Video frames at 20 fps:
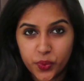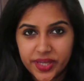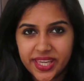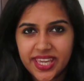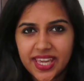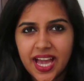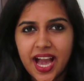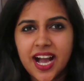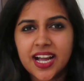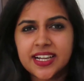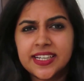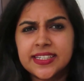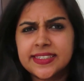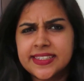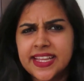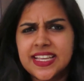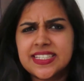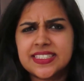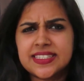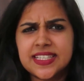we are going
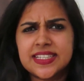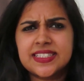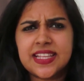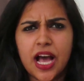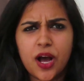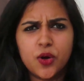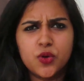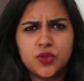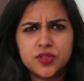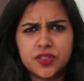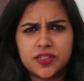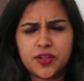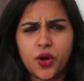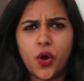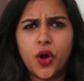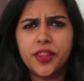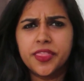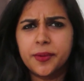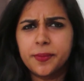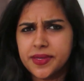to test this out
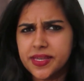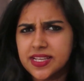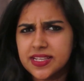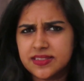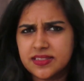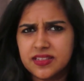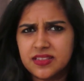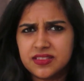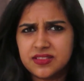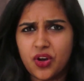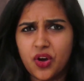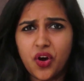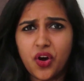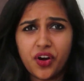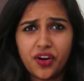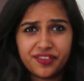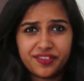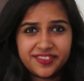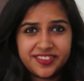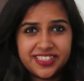on the basis
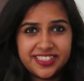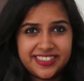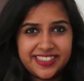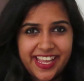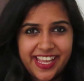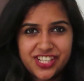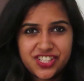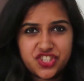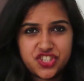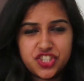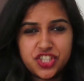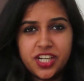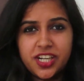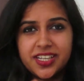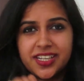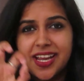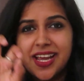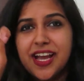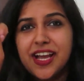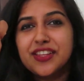of the
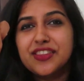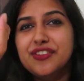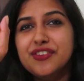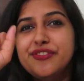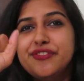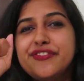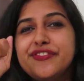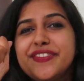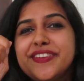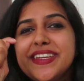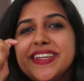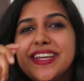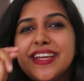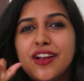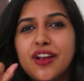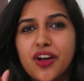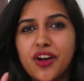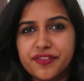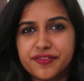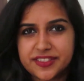texture, the
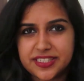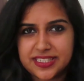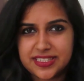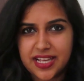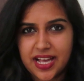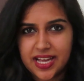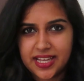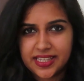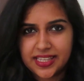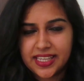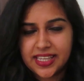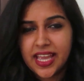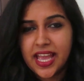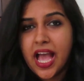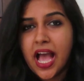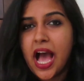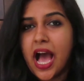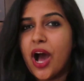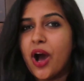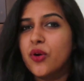feel of the saree,
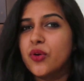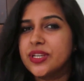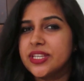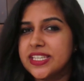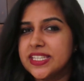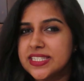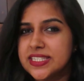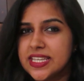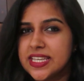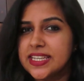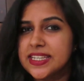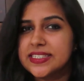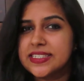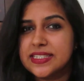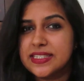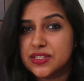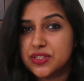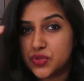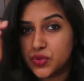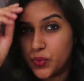how easy it
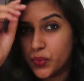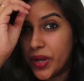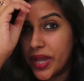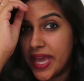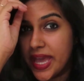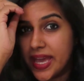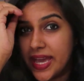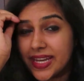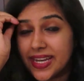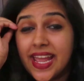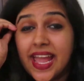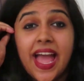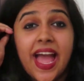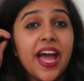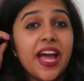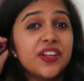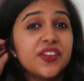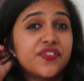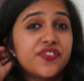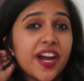is to wear,
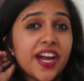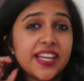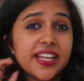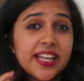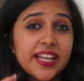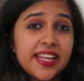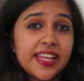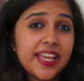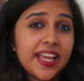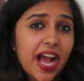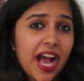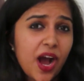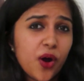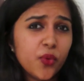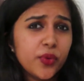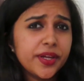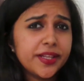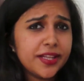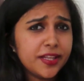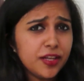and finally
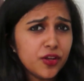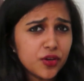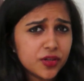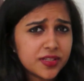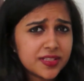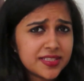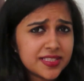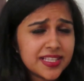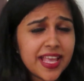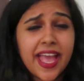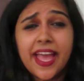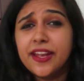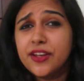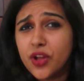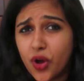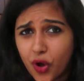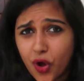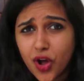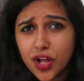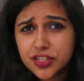how it looks,
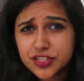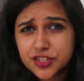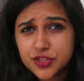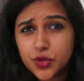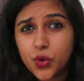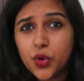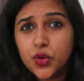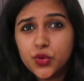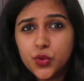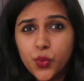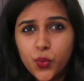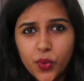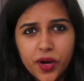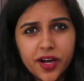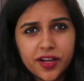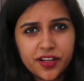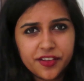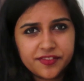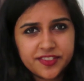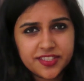and also the
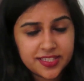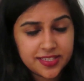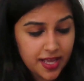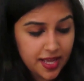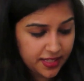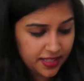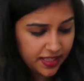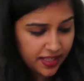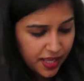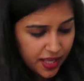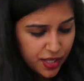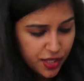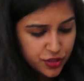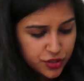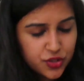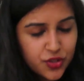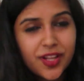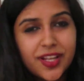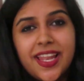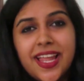work of the saree.
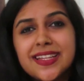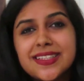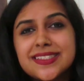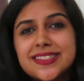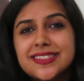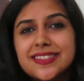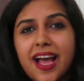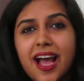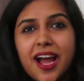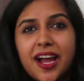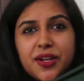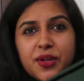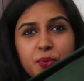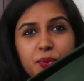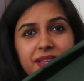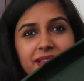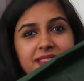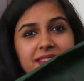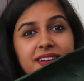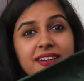So let's start
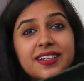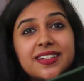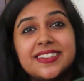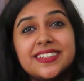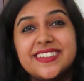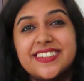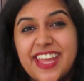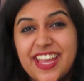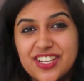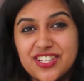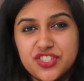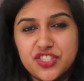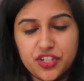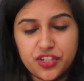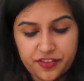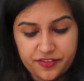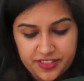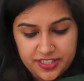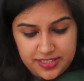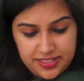with the
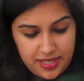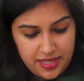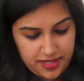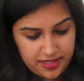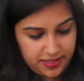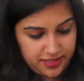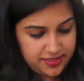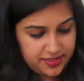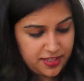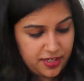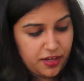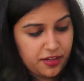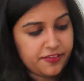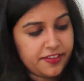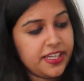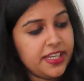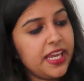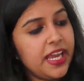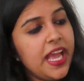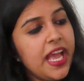texture of the saree, shall
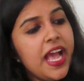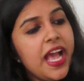we?